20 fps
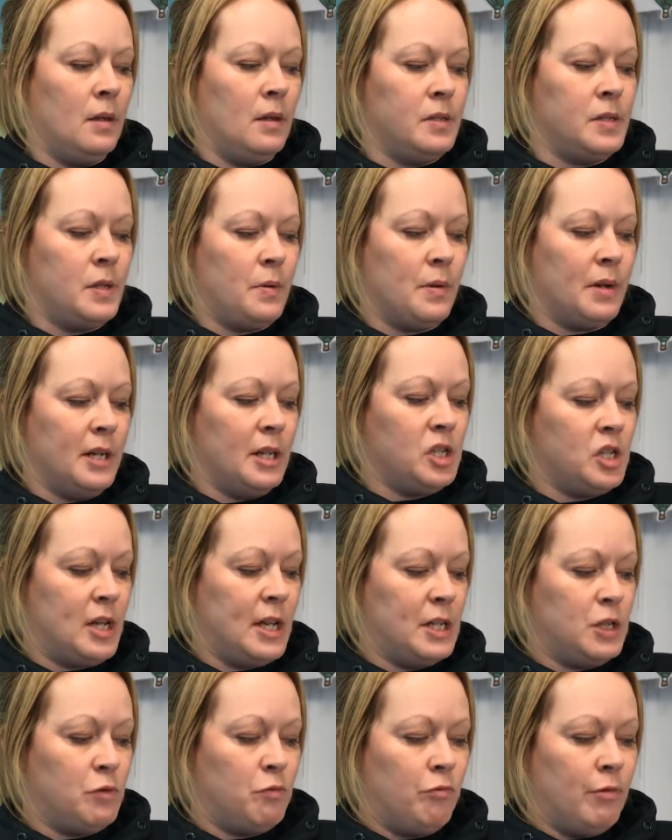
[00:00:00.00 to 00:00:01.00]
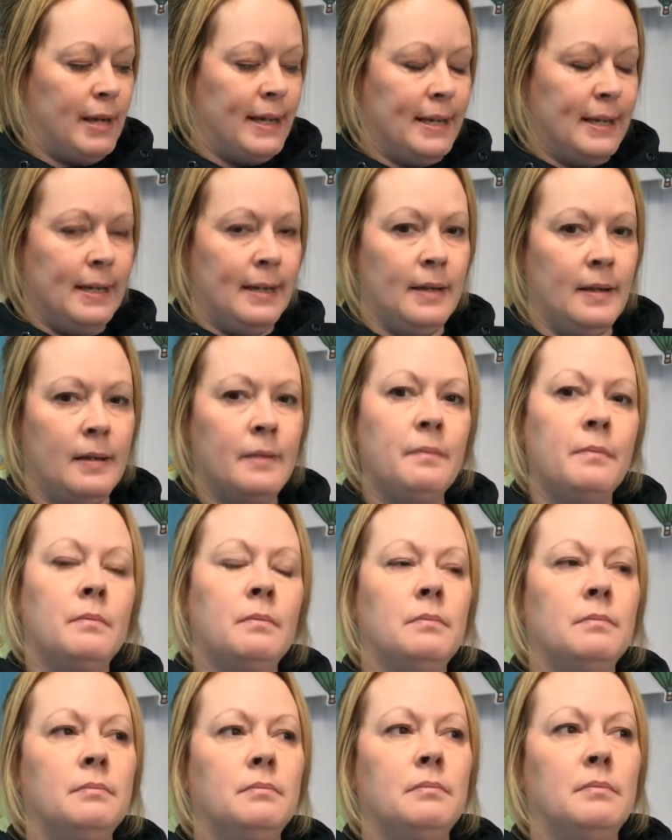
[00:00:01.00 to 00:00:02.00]
So we're going to change ring,
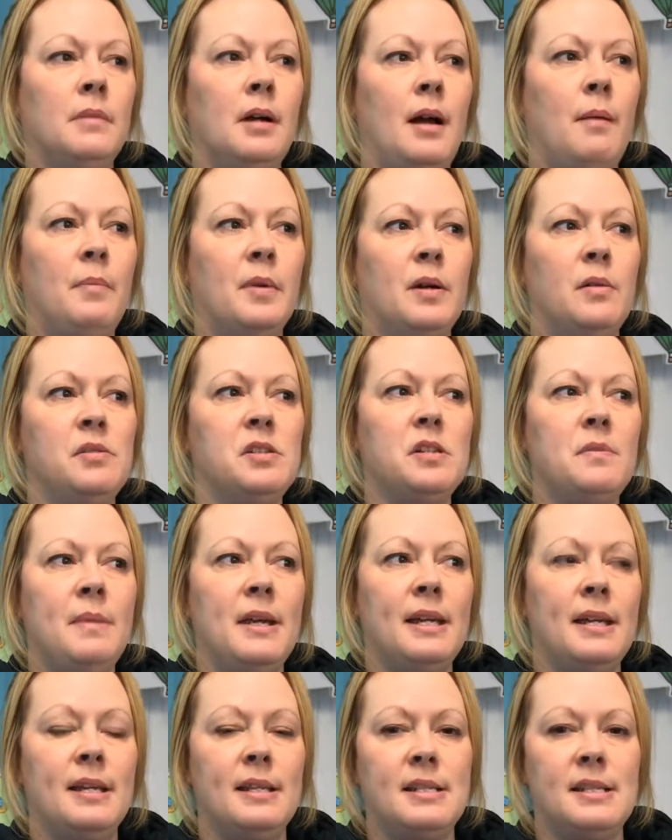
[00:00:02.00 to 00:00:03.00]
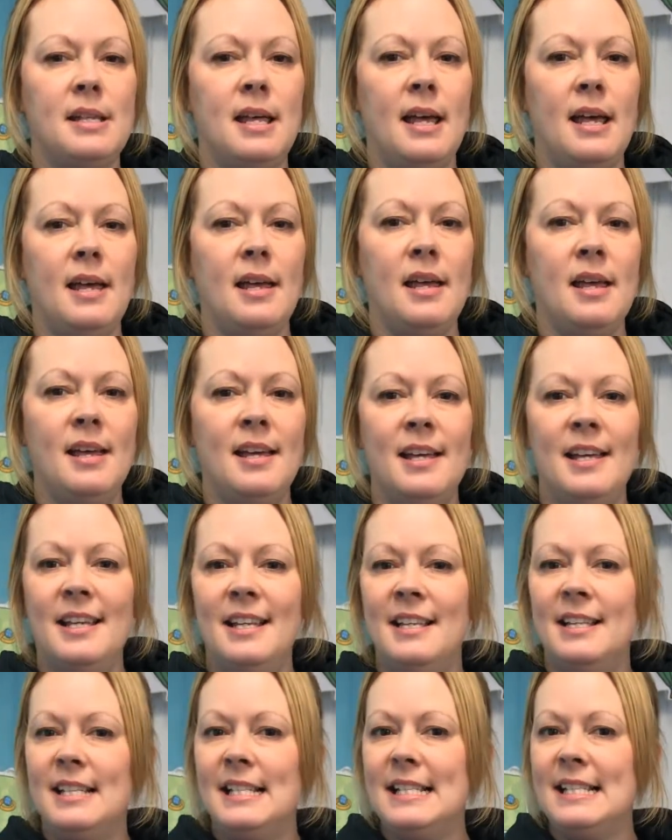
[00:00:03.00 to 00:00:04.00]
and we're going to make it say
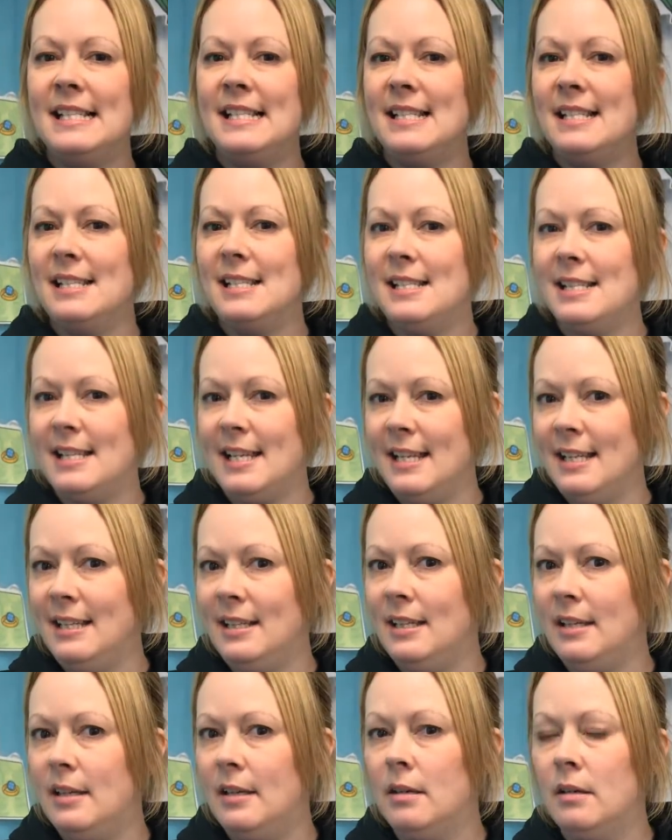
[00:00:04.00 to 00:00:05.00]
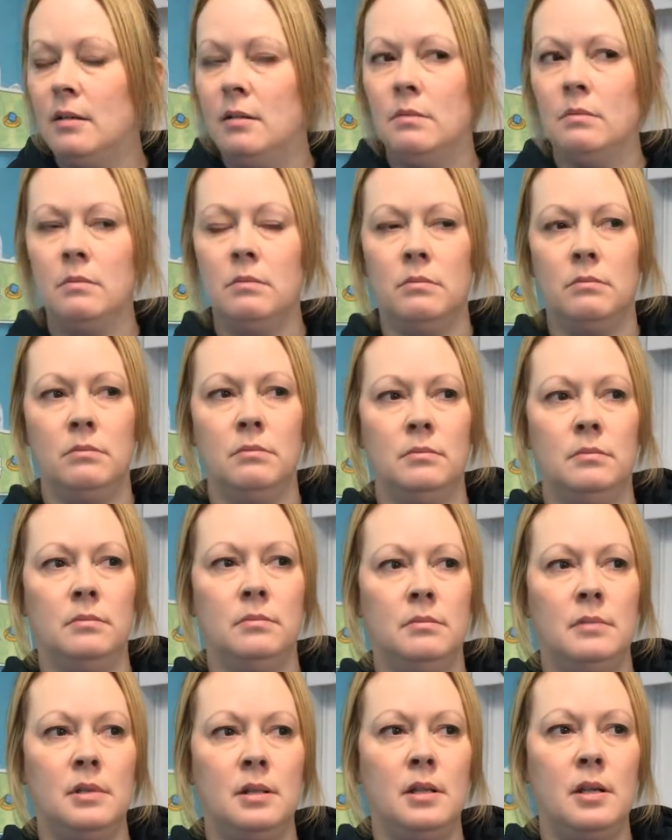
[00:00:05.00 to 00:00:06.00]
sing.
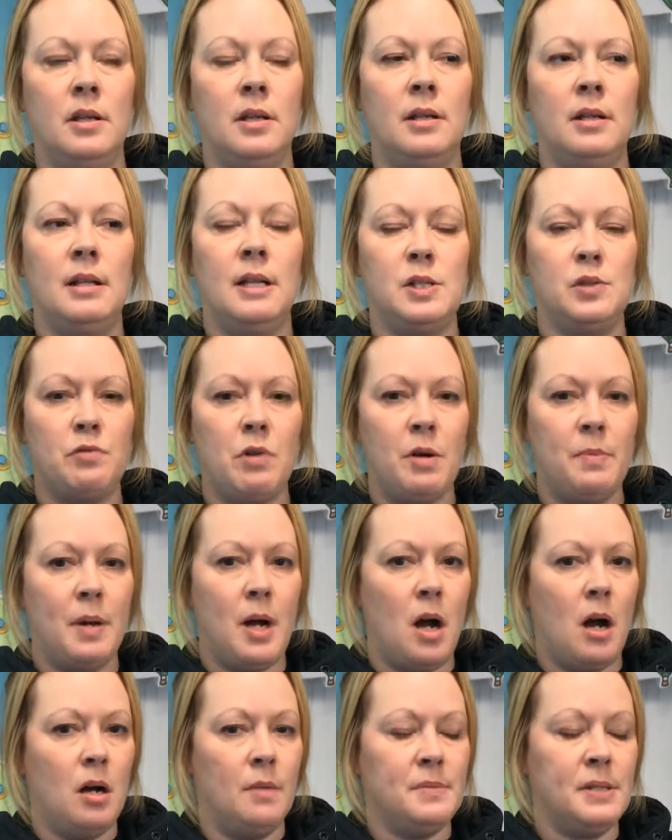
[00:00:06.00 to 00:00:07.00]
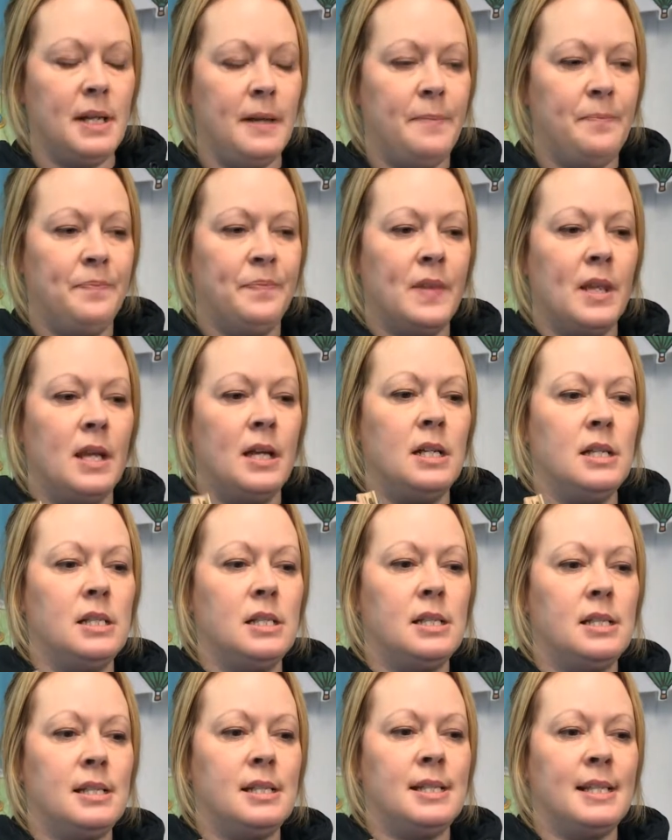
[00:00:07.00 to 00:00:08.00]
Let's robot arms it.
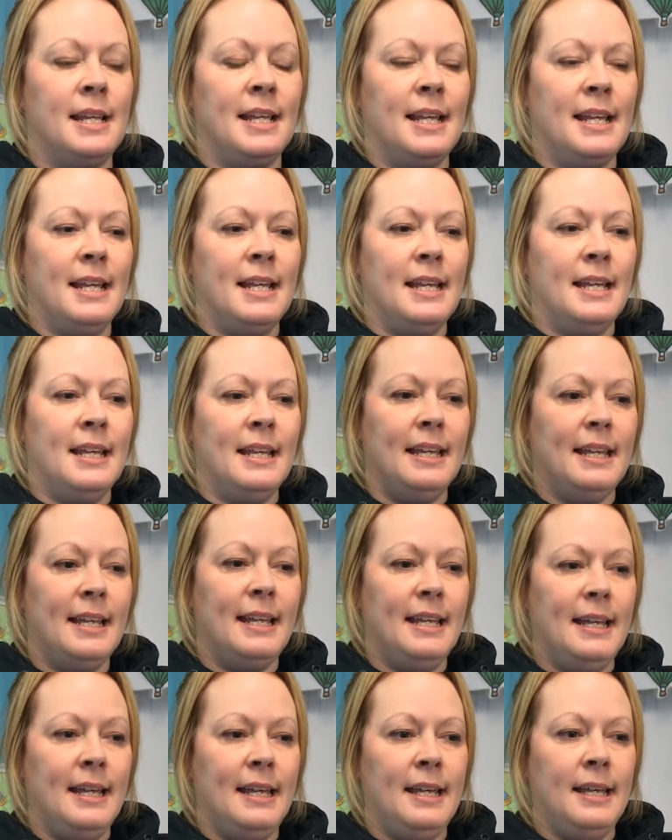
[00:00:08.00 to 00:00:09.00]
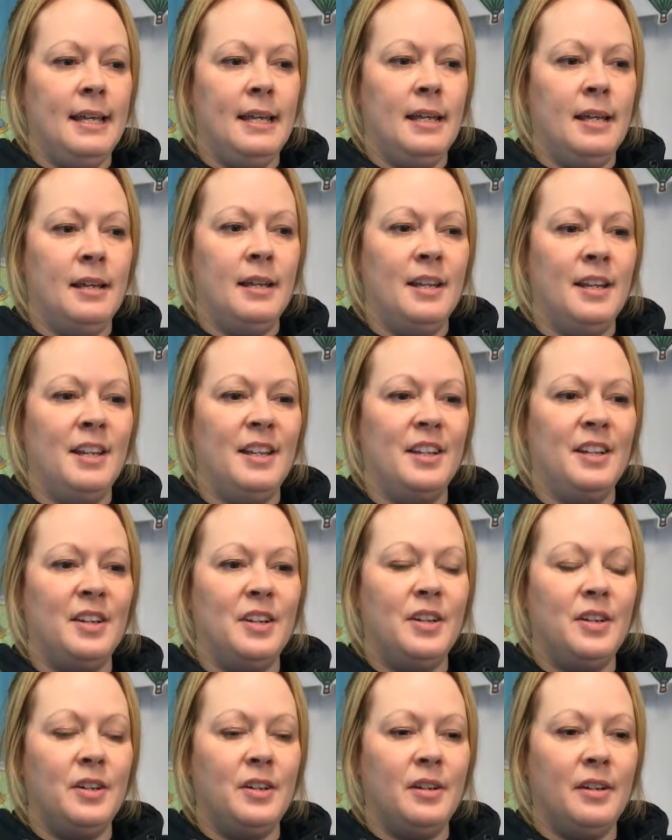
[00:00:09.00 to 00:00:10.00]

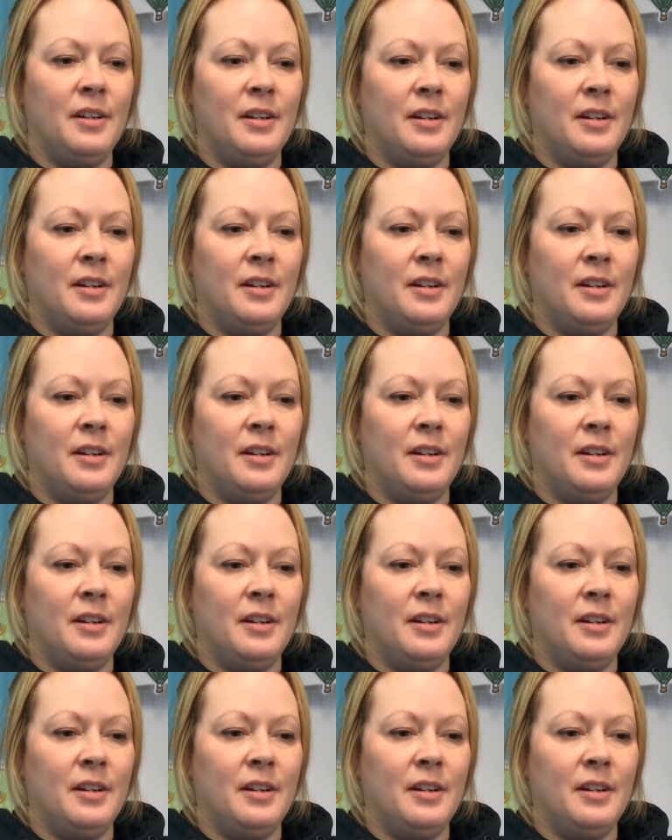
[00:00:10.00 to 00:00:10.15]
S-I-N-G.